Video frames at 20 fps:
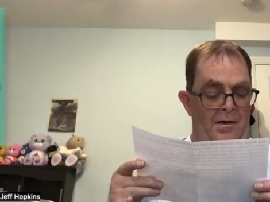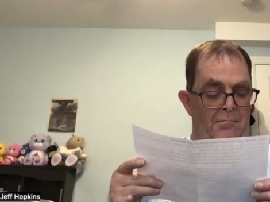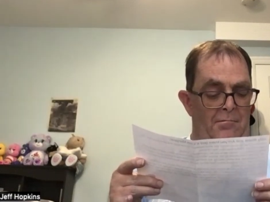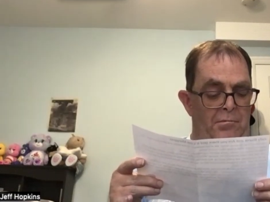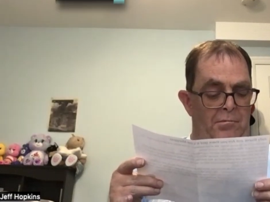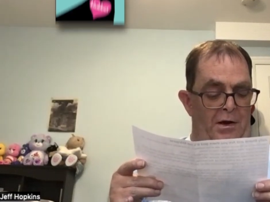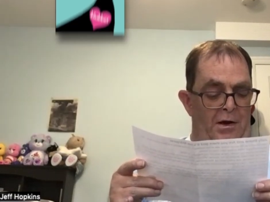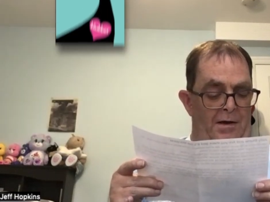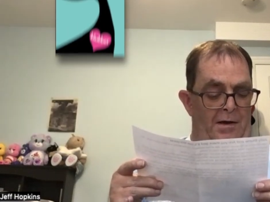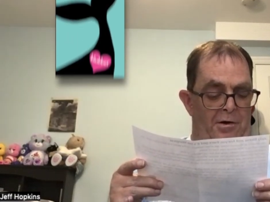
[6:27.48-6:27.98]

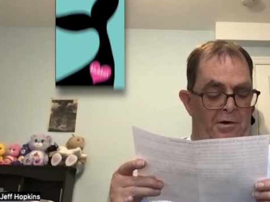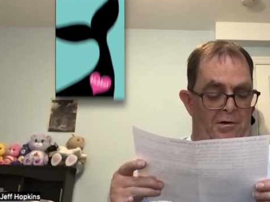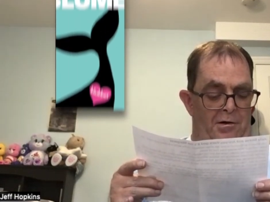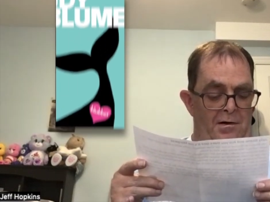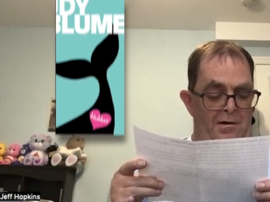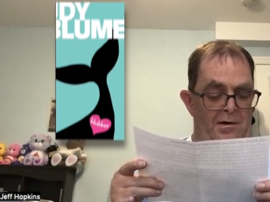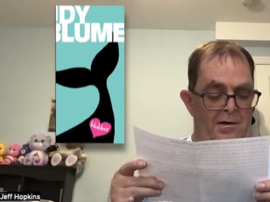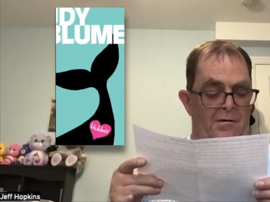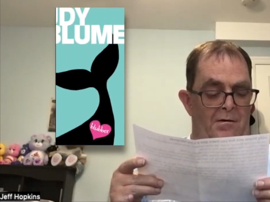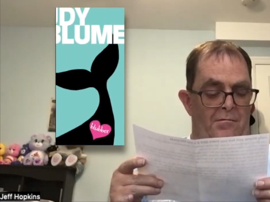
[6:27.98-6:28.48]

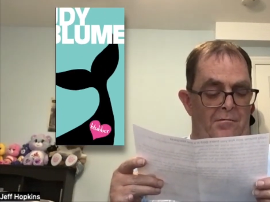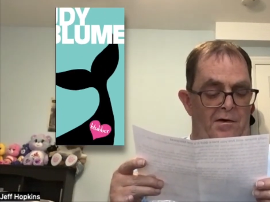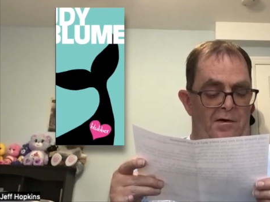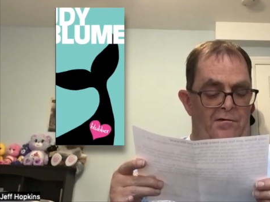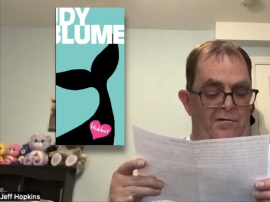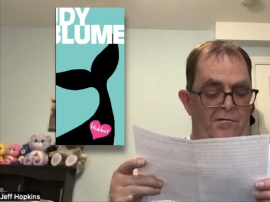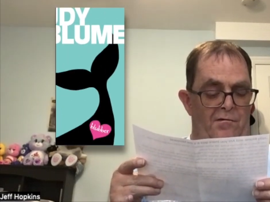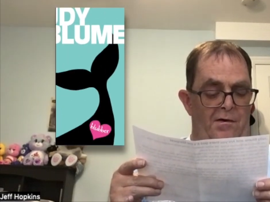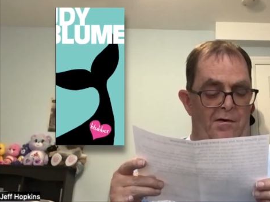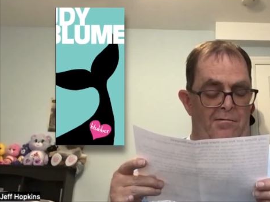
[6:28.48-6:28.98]
Blubber,
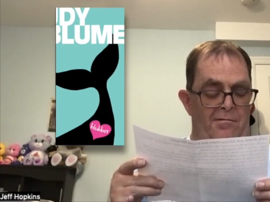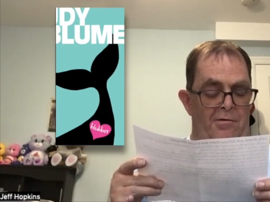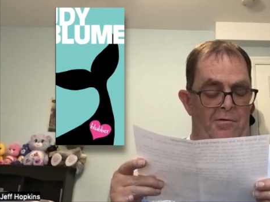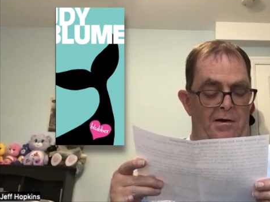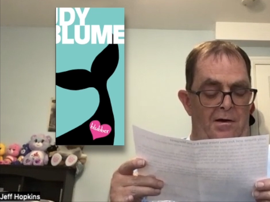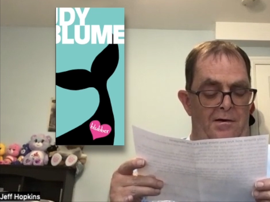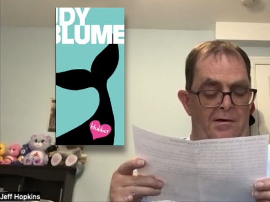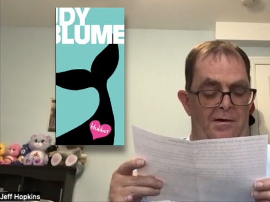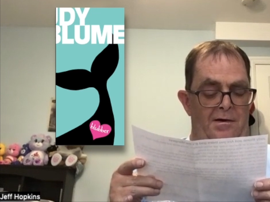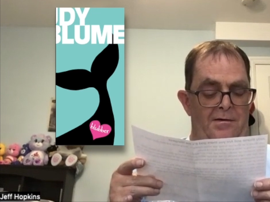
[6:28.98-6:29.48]
which was
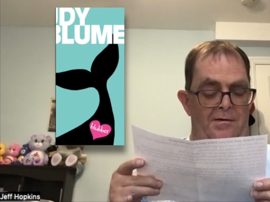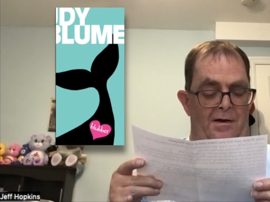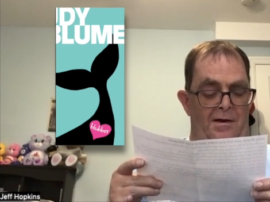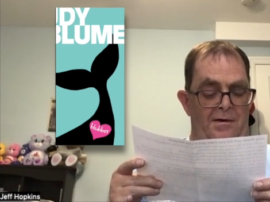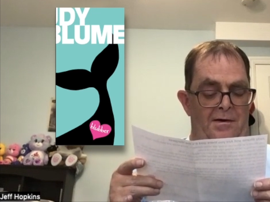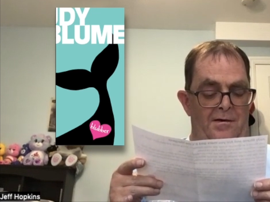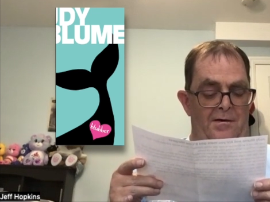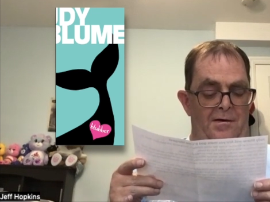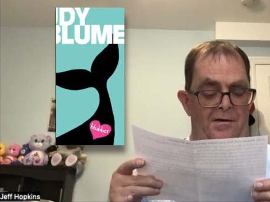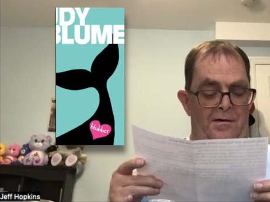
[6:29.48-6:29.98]
written in
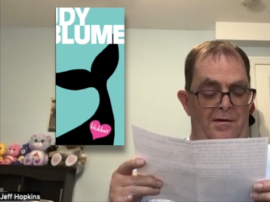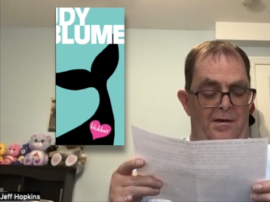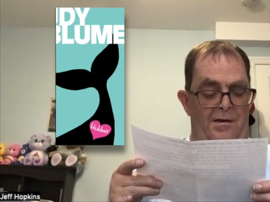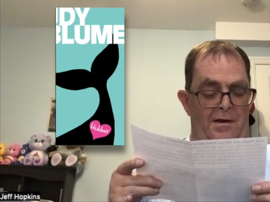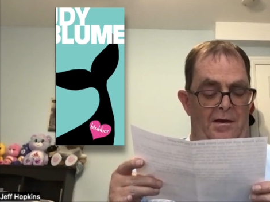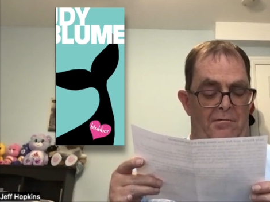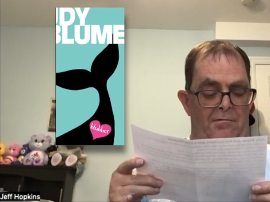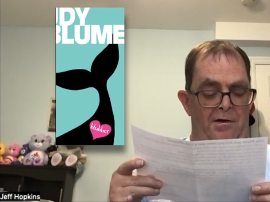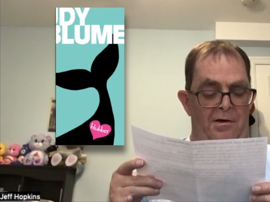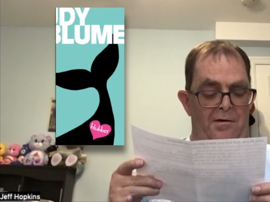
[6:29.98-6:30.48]

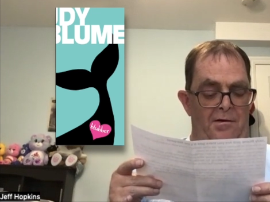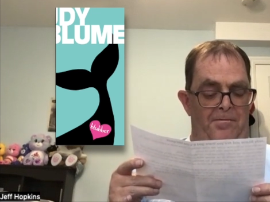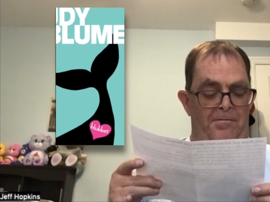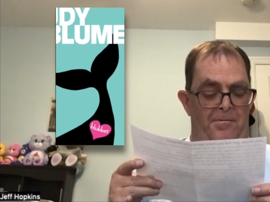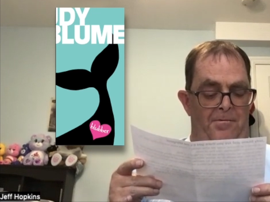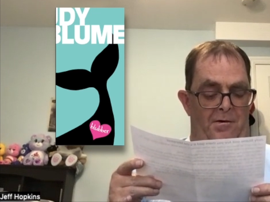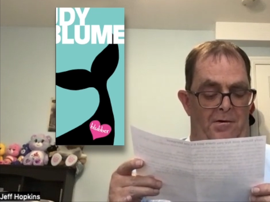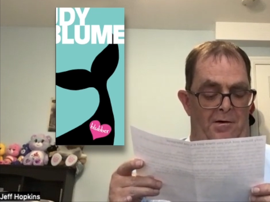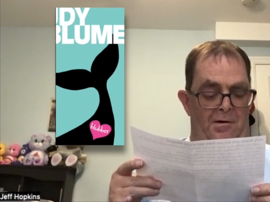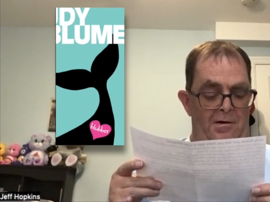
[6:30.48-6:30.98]

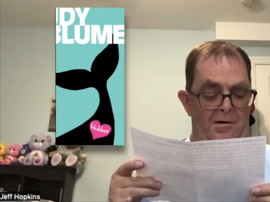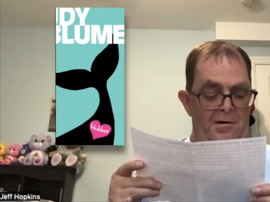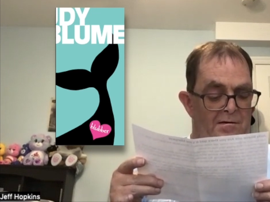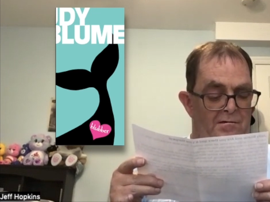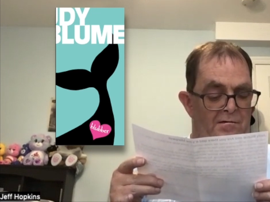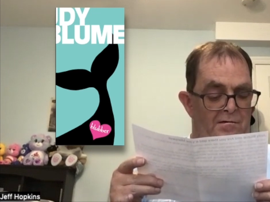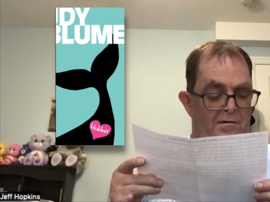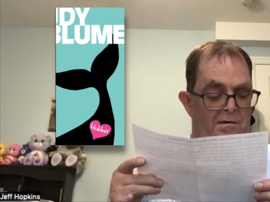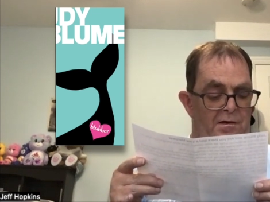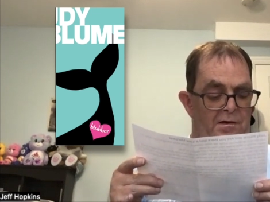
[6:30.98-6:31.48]
1974,
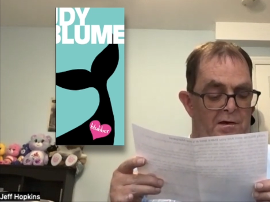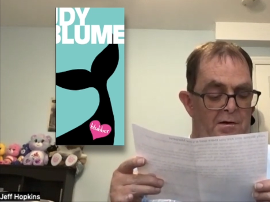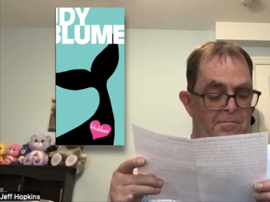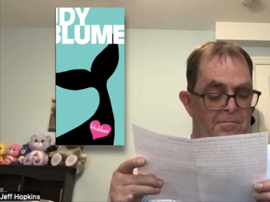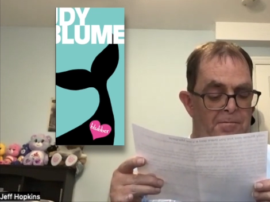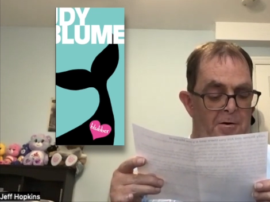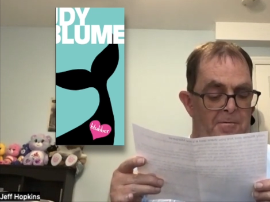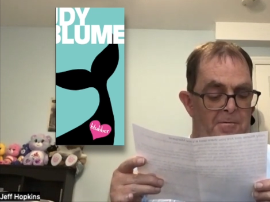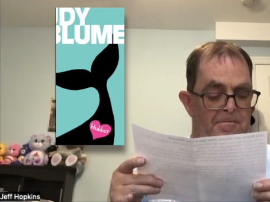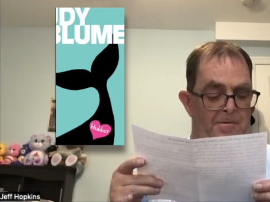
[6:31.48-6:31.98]

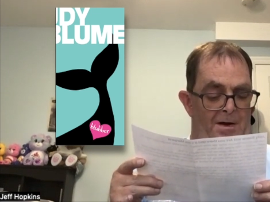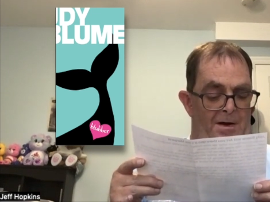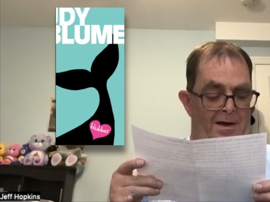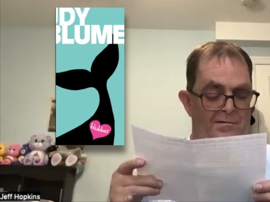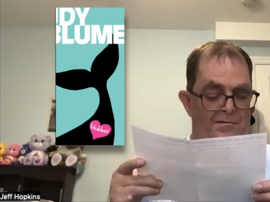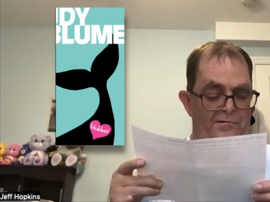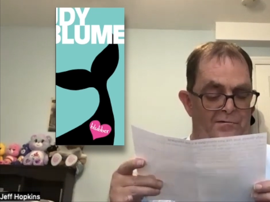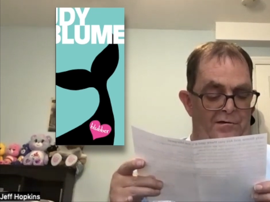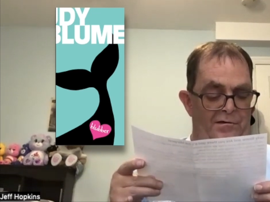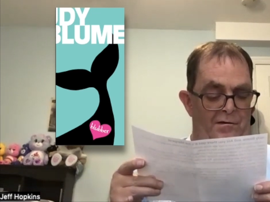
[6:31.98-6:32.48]
Super
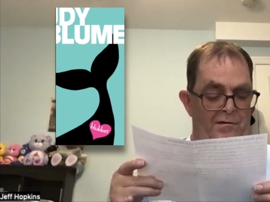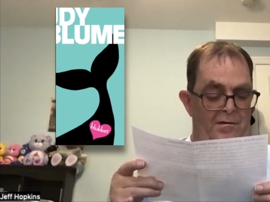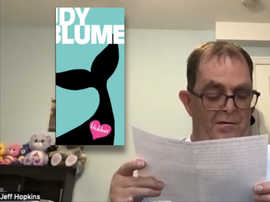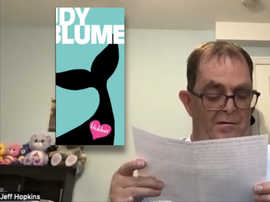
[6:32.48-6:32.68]
Fudge,